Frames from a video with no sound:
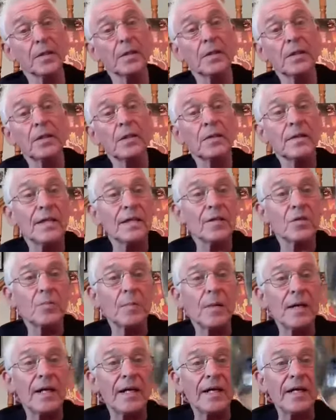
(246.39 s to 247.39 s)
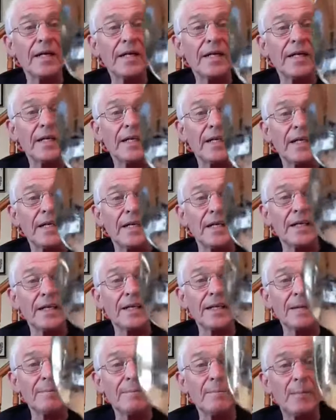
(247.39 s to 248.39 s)
And that's my
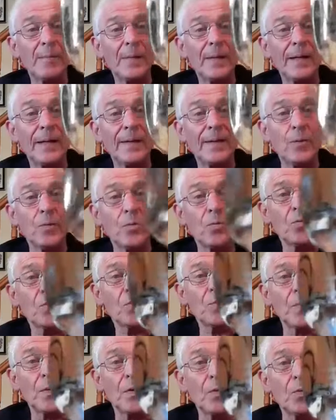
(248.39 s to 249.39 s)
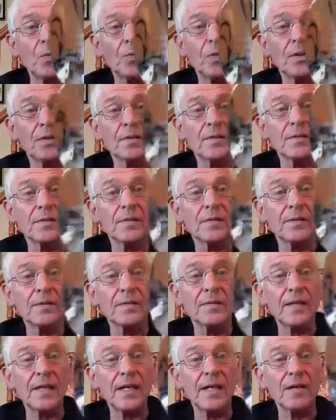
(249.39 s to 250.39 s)
grandpa NEUK spoon
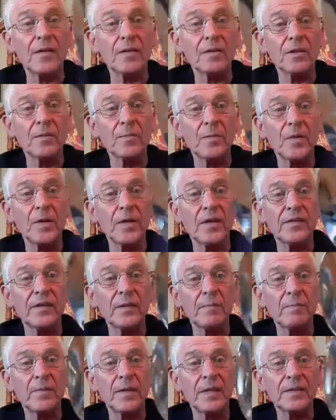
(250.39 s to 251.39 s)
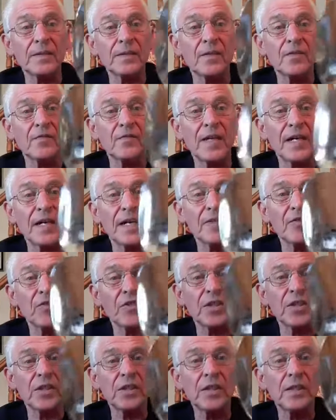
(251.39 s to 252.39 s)
that I got as a birthday present off
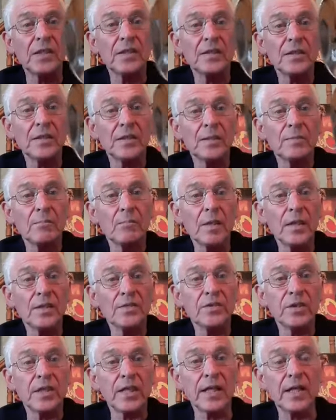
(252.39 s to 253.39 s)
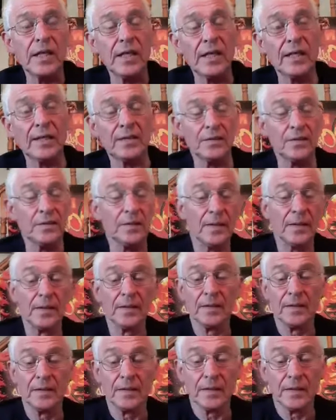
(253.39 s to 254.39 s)
RG. Bless her heart.
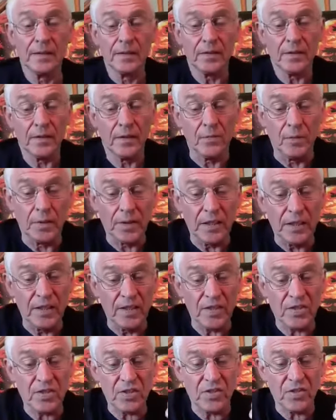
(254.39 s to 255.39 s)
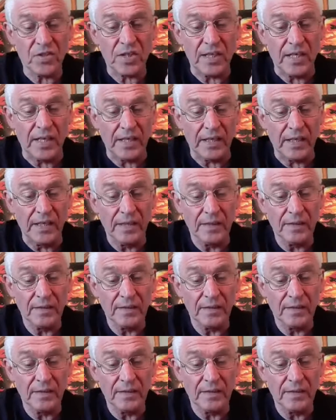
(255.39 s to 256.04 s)
So we'll give this a try.